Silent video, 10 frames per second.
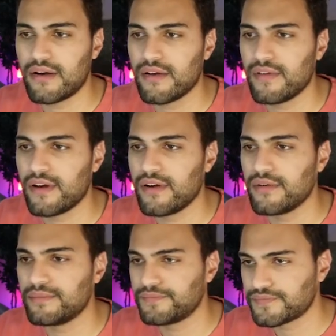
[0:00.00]
I don't even know.
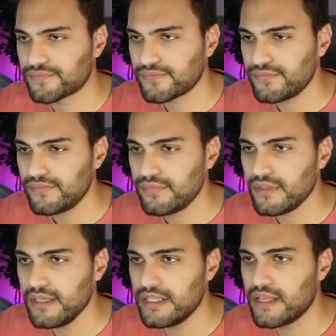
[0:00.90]

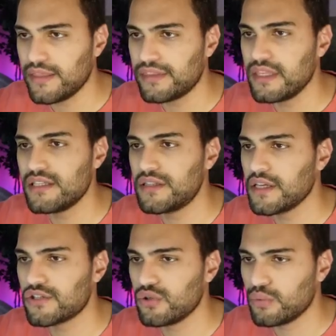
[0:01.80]
It, th these
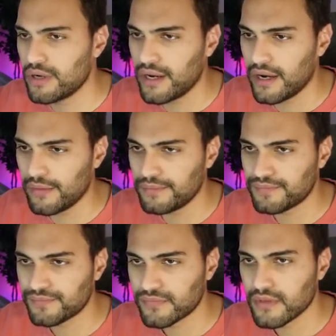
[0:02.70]
things do wear out.
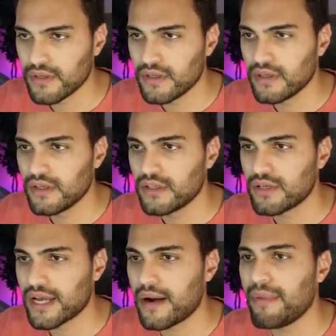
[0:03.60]
So
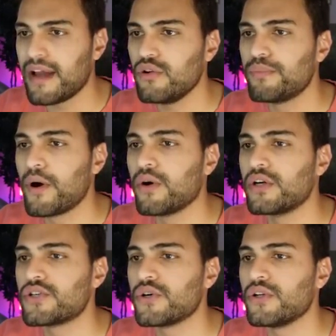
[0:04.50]
I gotta buy a new Pro
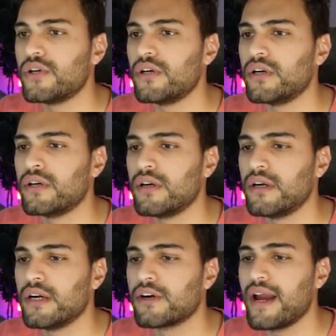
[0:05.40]
Controller.
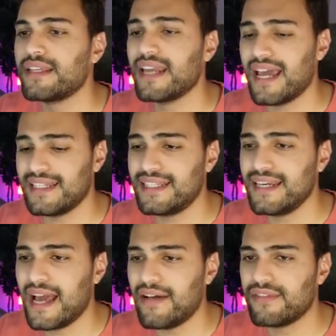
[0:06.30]
Granted, I did
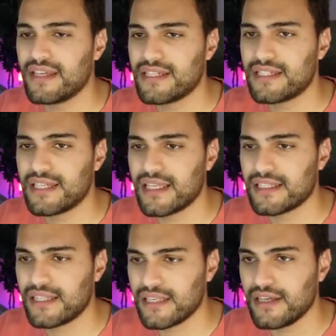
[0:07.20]
have this since
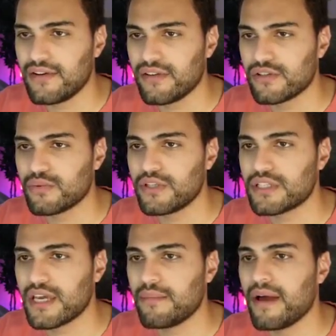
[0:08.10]
the year the Switch
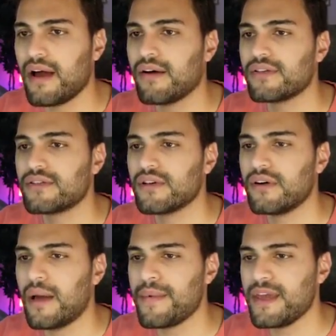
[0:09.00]
came out. So,
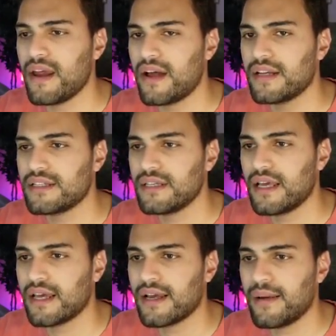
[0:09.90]
I mean, honestly,
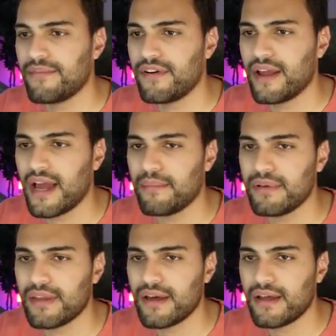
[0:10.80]
like, I'm very
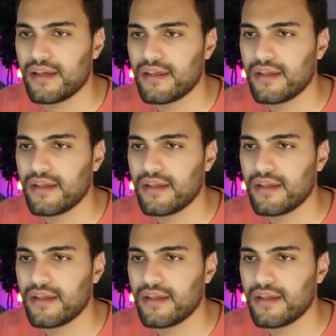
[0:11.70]
happy that